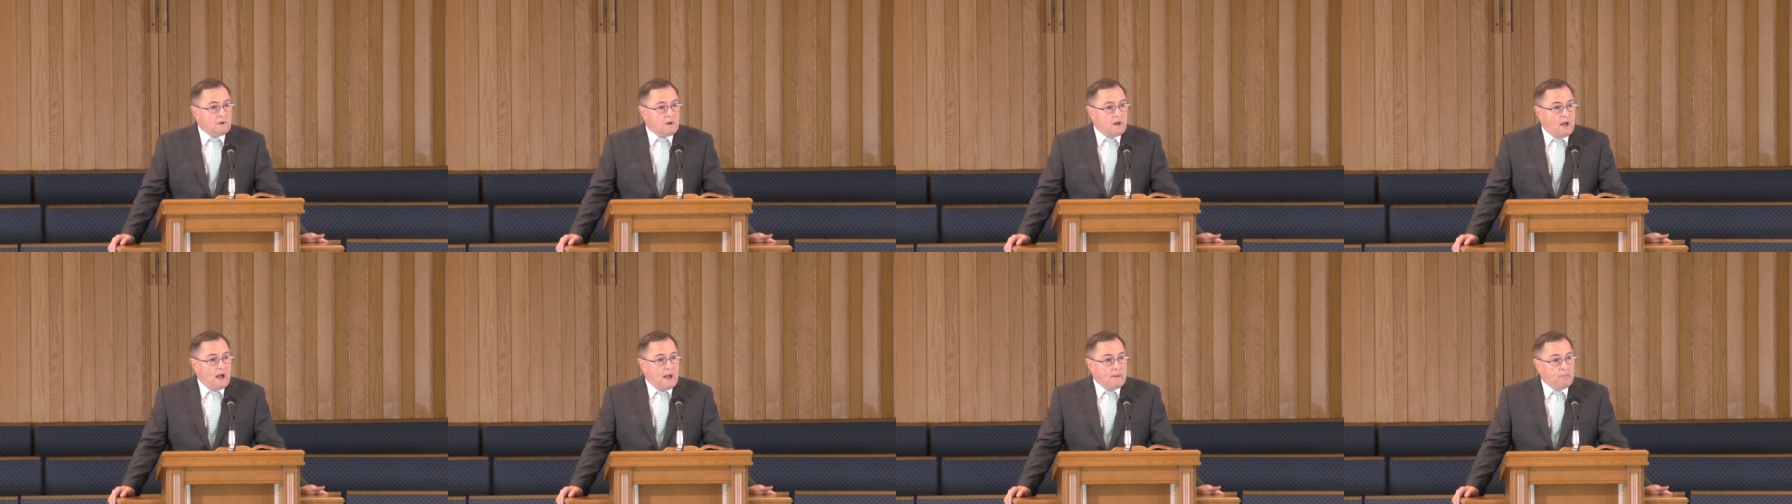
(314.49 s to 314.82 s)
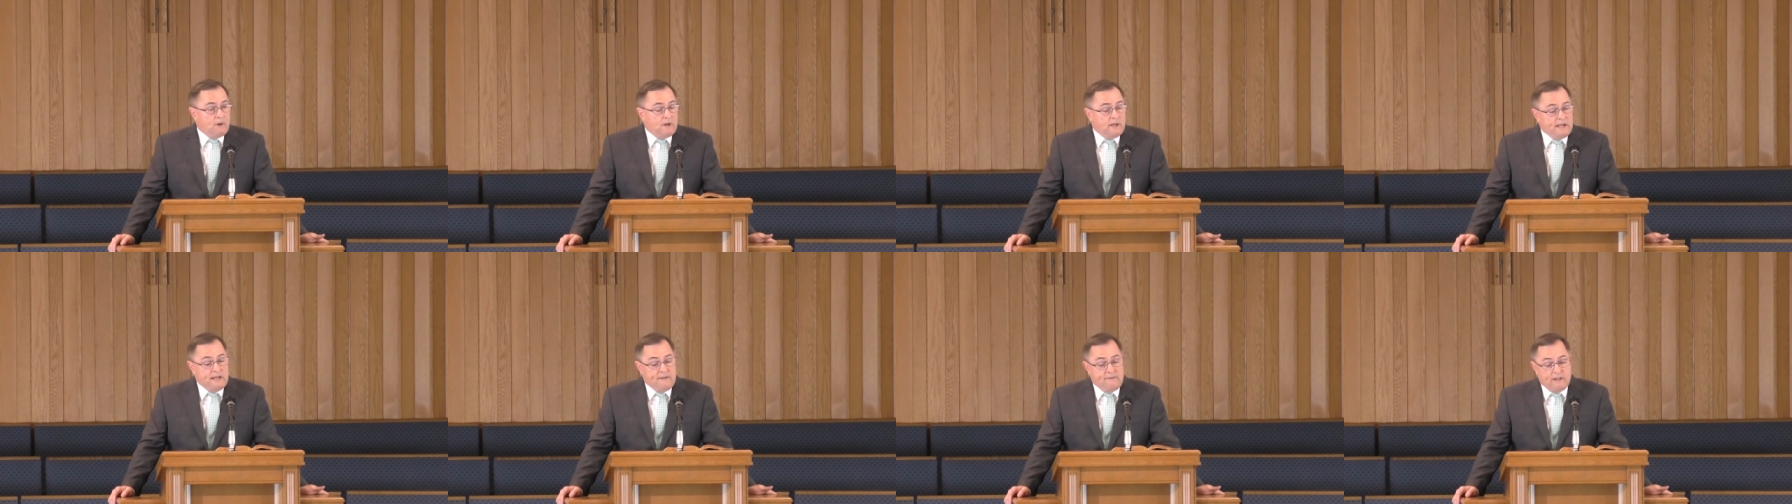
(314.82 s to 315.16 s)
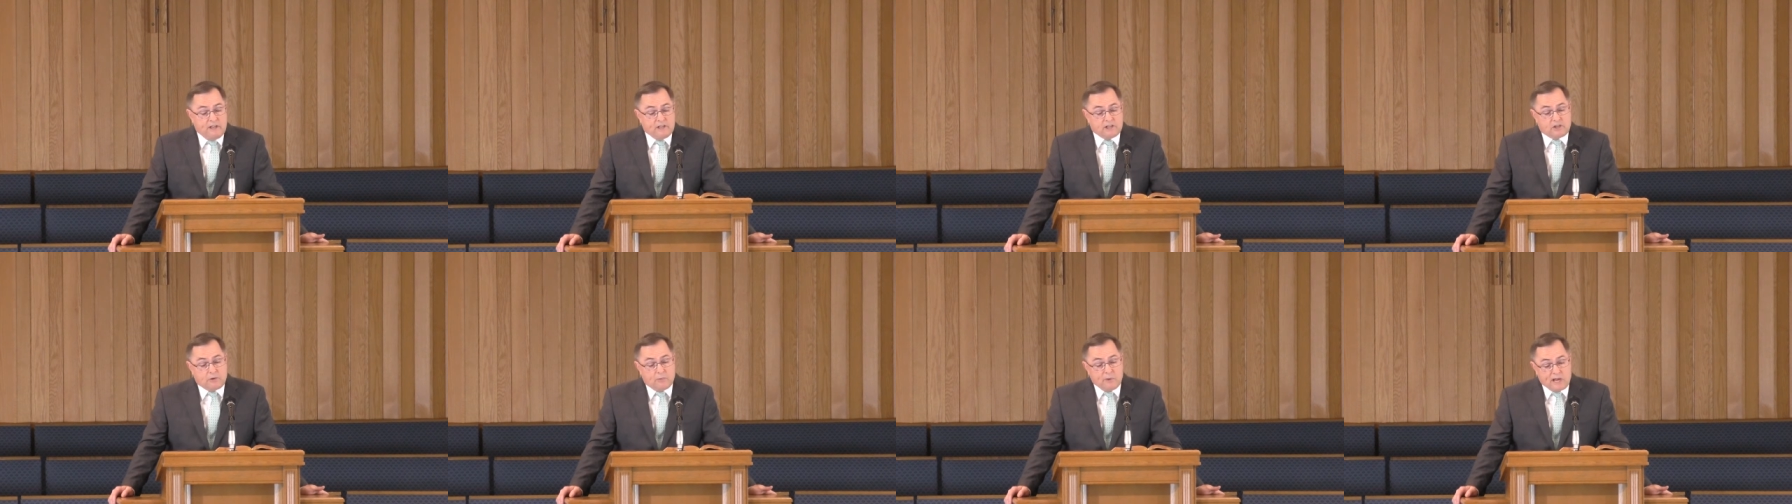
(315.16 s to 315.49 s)
I believe it
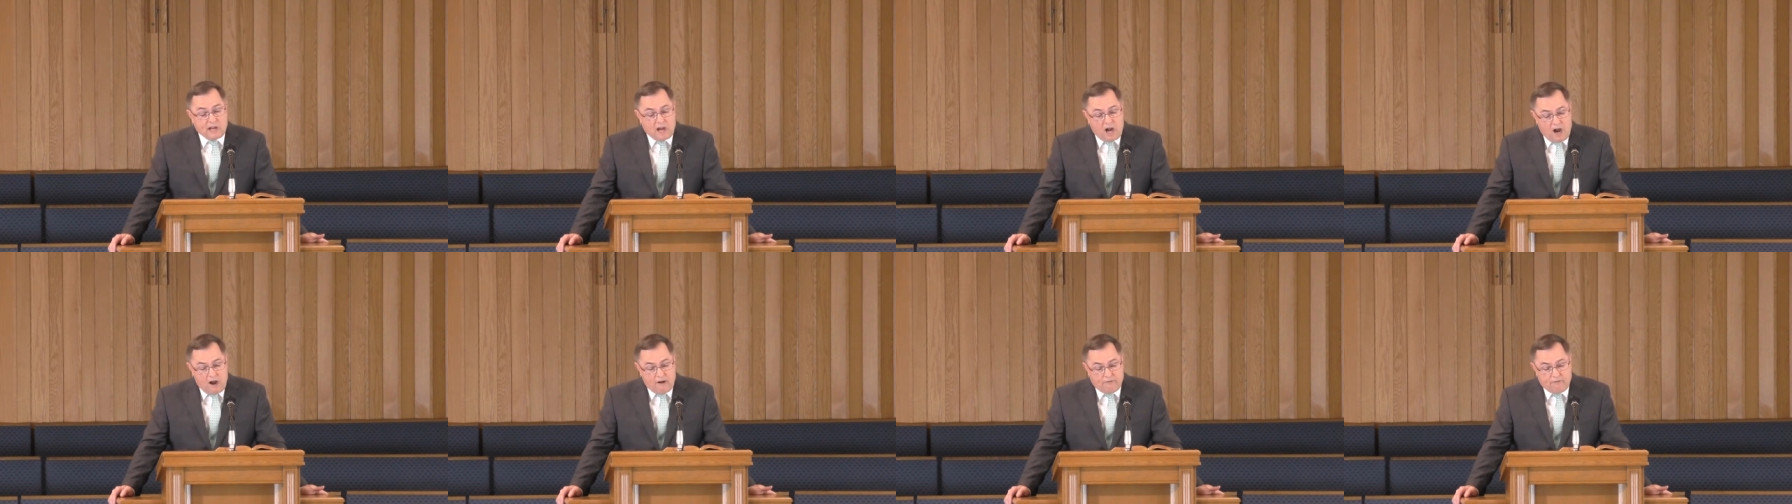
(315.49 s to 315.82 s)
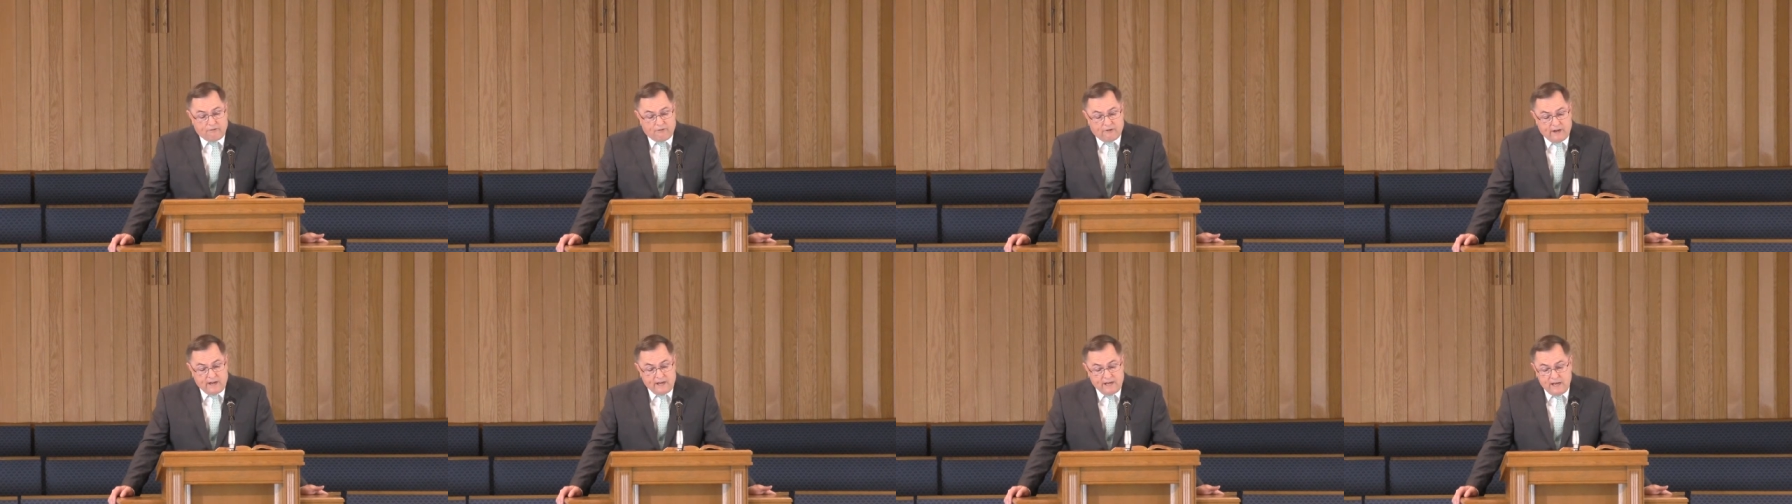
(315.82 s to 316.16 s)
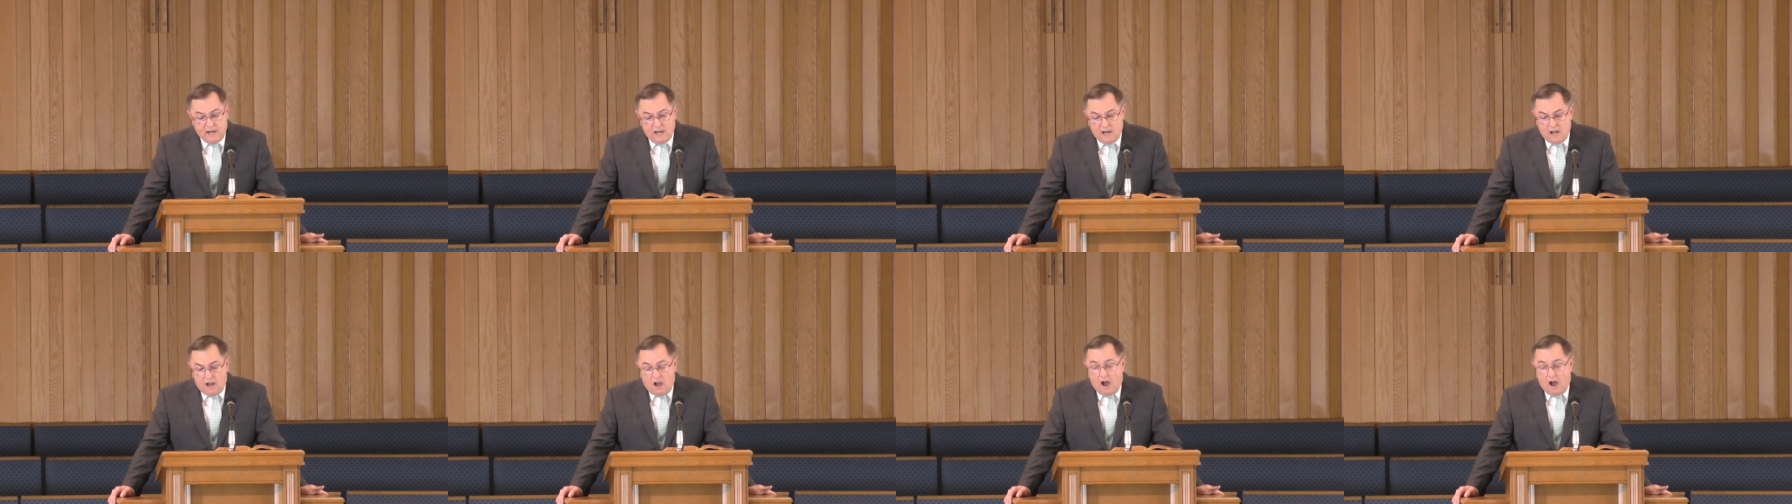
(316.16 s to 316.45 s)
is the recovery